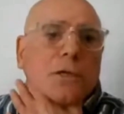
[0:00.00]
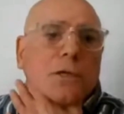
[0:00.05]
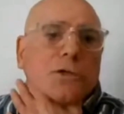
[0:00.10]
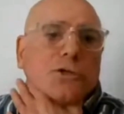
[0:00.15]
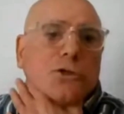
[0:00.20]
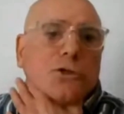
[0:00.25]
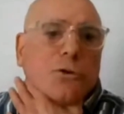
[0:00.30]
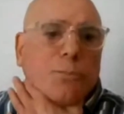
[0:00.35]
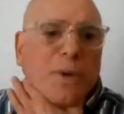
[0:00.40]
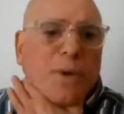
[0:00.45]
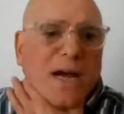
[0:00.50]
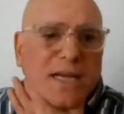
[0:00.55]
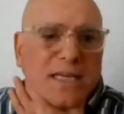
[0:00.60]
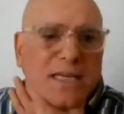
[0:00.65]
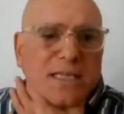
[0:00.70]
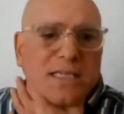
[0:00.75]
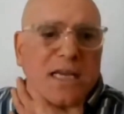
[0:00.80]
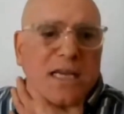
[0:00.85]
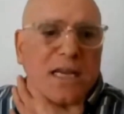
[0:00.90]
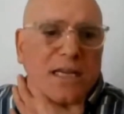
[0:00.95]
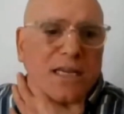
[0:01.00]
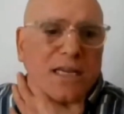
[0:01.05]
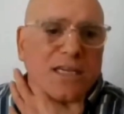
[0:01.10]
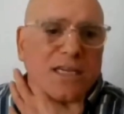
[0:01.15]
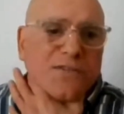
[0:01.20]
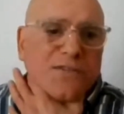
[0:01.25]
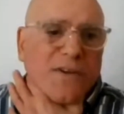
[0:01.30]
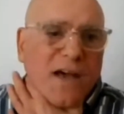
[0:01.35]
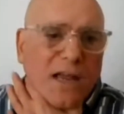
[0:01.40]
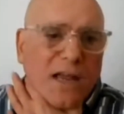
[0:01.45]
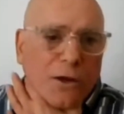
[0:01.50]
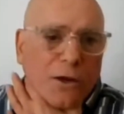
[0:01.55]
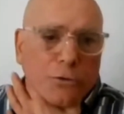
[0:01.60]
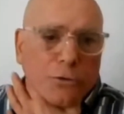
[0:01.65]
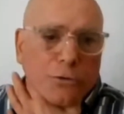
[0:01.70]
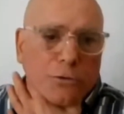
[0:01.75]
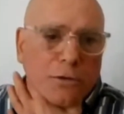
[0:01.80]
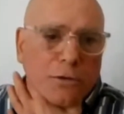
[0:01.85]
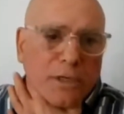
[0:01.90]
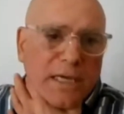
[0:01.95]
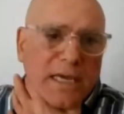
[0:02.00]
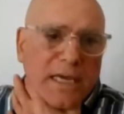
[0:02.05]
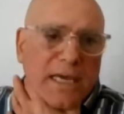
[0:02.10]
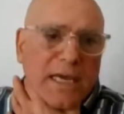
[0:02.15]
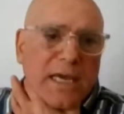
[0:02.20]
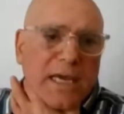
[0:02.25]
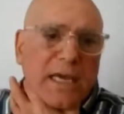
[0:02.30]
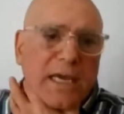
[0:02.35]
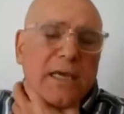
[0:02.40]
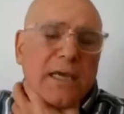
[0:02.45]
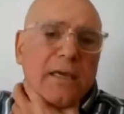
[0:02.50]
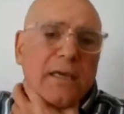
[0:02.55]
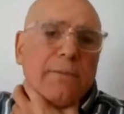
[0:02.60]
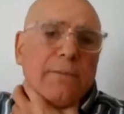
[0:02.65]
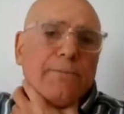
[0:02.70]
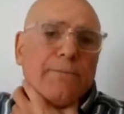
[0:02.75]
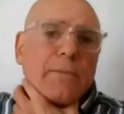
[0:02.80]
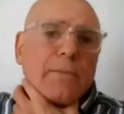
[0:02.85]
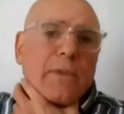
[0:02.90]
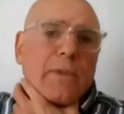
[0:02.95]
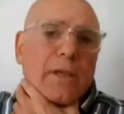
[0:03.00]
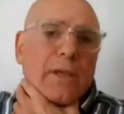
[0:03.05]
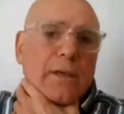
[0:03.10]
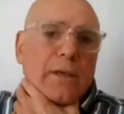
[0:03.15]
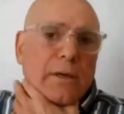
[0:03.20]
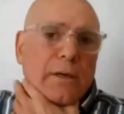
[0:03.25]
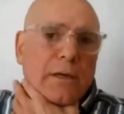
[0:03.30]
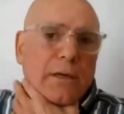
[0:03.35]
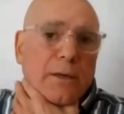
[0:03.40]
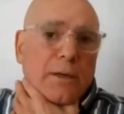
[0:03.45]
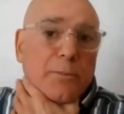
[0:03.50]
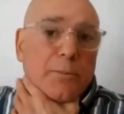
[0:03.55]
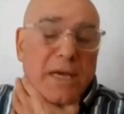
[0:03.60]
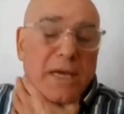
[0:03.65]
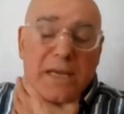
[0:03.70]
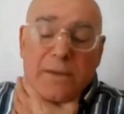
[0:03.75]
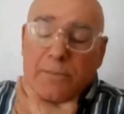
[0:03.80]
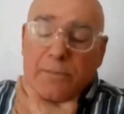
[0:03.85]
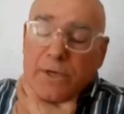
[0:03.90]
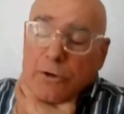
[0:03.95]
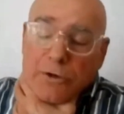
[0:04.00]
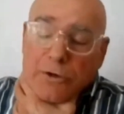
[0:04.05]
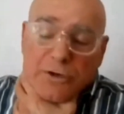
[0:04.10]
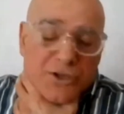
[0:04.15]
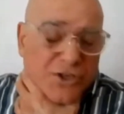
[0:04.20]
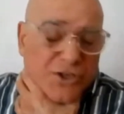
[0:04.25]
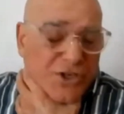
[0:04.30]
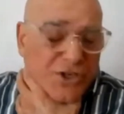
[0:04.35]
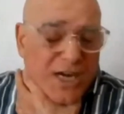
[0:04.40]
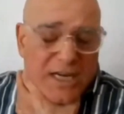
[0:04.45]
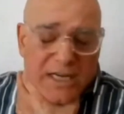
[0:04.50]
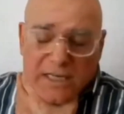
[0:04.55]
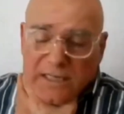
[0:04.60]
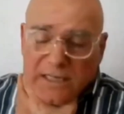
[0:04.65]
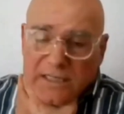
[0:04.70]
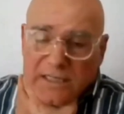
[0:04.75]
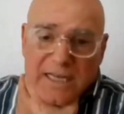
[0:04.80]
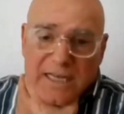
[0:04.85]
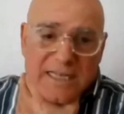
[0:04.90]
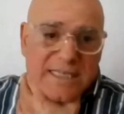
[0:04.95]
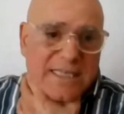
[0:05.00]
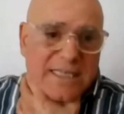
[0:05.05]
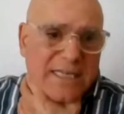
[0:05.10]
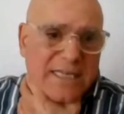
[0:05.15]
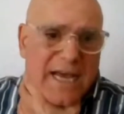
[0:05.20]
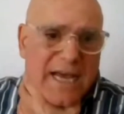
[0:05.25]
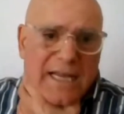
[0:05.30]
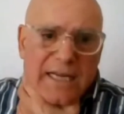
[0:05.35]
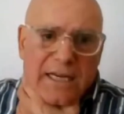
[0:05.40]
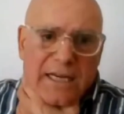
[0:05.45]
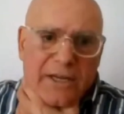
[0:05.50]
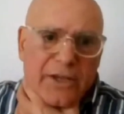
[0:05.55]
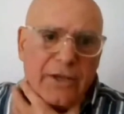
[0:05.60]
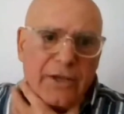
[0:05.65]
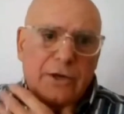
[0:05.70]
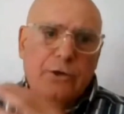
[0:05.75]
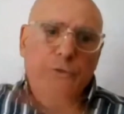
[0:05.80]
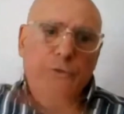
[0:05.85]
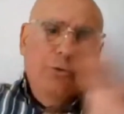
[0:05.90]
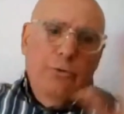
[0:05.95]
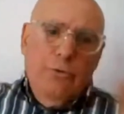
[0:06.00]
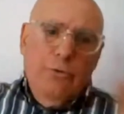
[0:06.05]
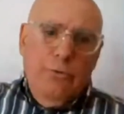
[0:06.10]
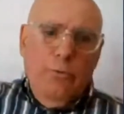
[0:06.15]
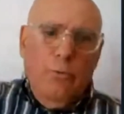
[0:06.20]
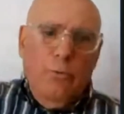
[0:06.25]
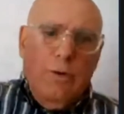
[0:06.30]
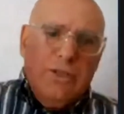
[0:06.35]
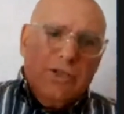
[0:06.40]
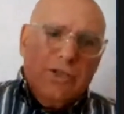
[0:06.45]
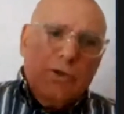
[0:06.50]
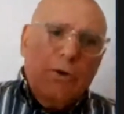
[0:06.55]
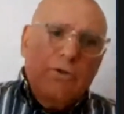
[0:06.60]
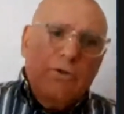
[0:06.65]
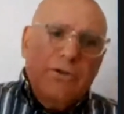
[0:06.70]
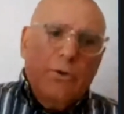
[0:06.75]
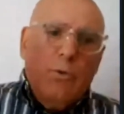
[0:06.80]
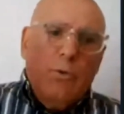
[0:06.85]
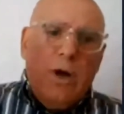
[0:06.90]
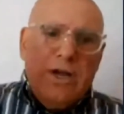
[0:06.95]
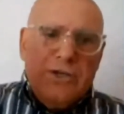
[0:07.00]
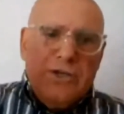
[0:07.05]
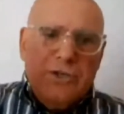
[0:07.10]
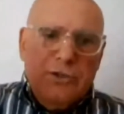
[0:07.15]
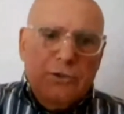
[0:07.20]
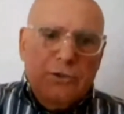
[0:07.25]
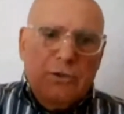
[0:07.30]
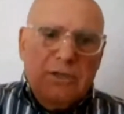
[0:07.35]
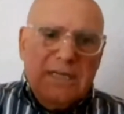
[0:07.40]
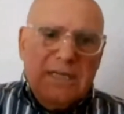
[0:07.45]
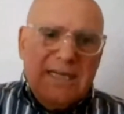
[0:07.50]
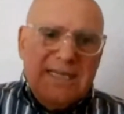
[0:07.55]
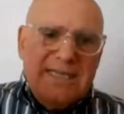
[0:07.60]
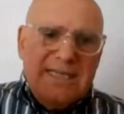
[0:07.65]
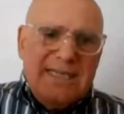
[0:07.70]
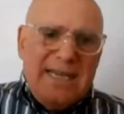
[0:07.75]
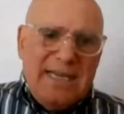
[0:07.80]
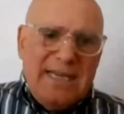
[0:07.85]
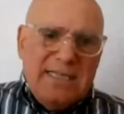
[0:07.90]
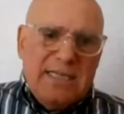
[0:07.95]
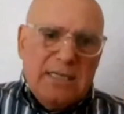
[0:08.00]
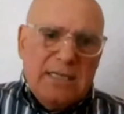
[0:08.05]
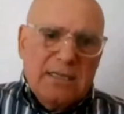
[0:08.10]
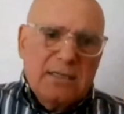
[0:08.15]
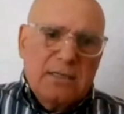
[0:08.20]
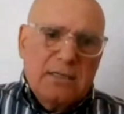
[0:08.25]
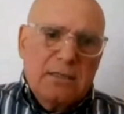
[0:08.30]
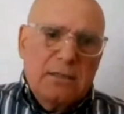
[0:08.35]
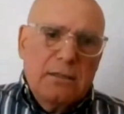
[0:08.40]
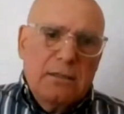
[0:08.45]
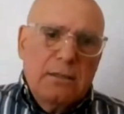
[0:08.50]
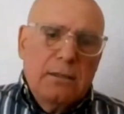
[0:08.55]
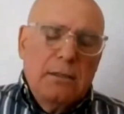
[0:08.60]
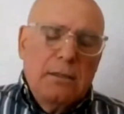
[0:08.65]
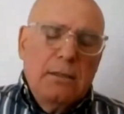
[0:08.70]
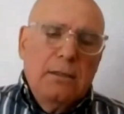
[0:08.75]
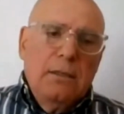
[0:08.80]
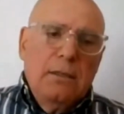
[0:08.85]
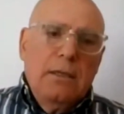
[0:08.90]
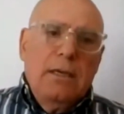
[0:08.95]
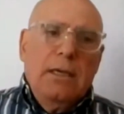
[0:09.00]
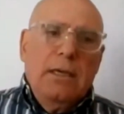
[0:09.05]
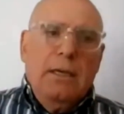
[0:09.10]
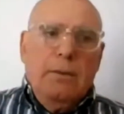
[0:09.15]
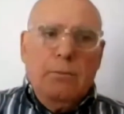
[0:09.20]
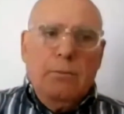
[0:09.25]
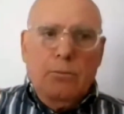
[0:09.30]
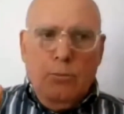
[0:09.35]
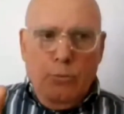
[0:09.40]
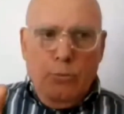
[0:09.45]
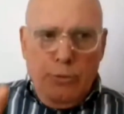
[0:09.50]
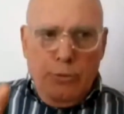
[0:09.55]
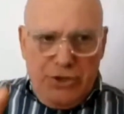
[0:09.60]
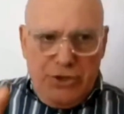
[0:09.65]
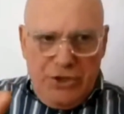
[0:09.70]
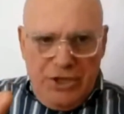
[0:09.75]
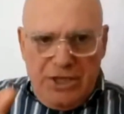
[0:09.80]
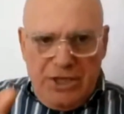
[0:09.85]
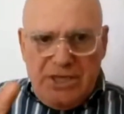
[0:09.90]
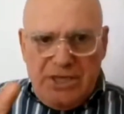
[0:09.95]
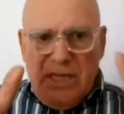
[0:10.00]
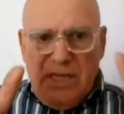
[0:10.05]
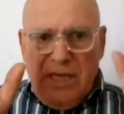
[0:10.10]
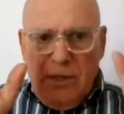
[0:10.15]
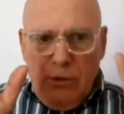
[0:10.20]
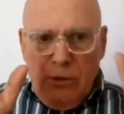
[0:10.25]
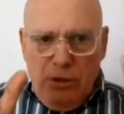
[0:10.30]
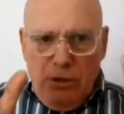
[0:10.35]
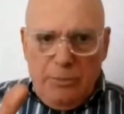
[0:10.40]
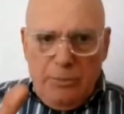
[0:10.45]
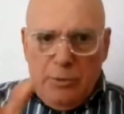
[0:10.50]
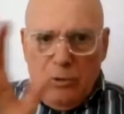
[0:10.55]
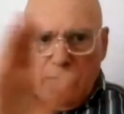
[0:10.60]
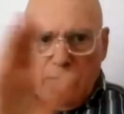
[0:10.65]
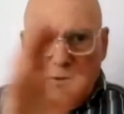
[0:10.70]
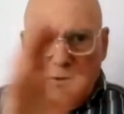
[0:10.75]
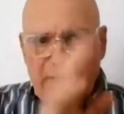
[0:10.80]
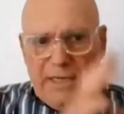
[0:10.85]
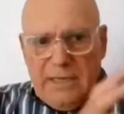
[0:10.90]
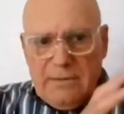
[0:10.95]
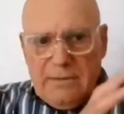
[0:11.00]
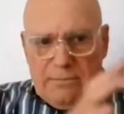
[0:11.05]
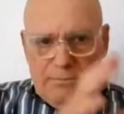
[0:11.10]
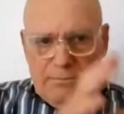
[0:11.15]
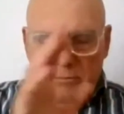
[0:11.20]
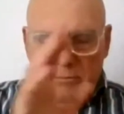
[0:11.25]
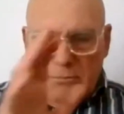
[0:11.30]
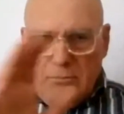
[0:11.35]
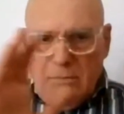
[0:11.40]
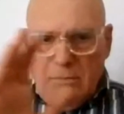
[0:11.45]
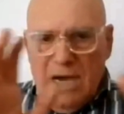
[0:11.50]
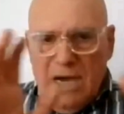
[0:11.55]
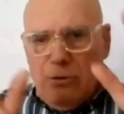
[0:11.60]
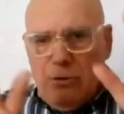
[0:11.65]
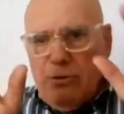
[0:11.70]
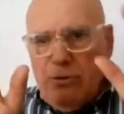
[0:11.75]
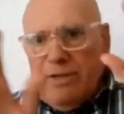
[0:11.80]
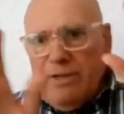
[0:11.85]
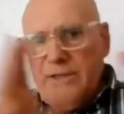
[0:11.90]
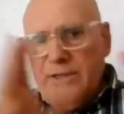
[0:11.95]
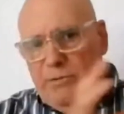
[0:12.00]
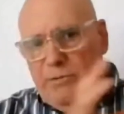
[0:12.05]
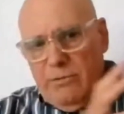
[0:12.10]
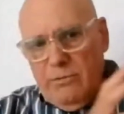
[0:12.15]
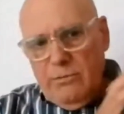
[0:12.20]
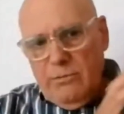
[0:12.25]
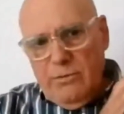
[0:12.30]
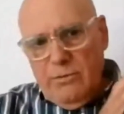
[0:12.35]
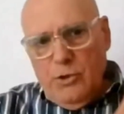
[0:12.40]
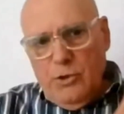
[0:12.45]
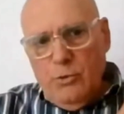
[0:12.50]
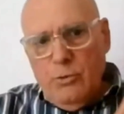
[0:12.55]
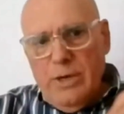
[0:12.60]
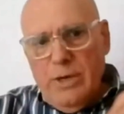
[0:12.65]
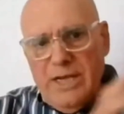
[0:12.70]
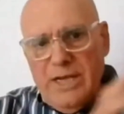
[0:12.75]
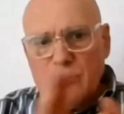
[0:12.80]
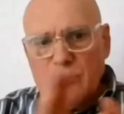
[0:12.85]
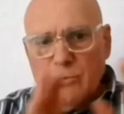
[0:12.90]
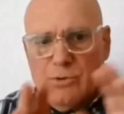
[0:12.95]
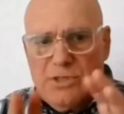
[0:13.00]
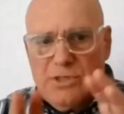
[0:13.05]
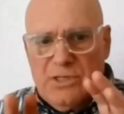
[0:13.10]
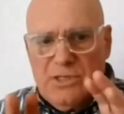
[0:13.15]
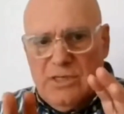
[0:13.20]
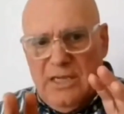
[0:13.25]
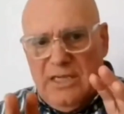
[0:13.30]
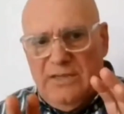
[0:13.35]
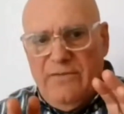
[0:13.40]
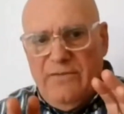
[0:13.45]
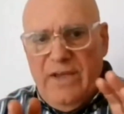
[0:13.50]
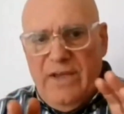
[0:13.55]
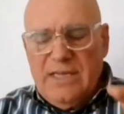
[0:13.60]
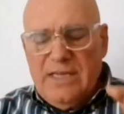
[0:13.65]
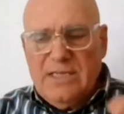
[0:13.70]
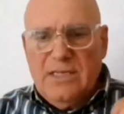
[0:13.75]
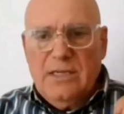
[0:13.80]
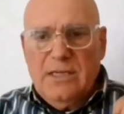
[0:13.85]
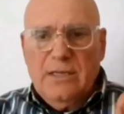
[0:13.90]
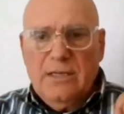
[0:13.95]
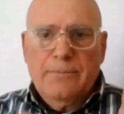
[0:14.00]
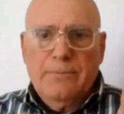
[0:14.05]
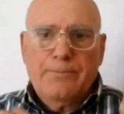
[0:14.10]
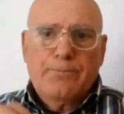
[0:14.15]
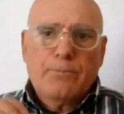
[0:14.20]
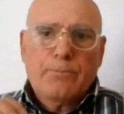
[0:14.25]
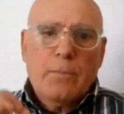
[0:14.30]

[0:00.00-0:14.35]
So Pakistan has followed and because China does not adhere to what's called the Washington Consensus, which is the neoliberal model that the US was advancing,